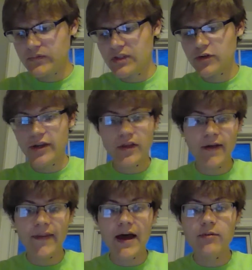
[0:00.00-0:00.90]
So I
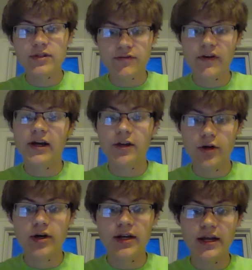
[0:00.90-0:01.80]
thought that was very
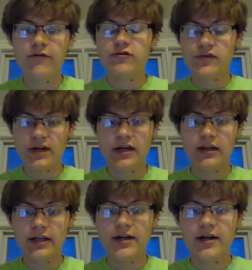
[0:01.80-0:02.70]
good. It was very
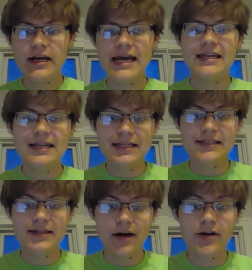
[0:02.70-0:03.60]
clear and
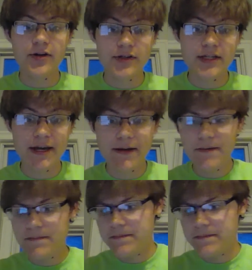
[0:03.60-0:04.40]
easy to understand.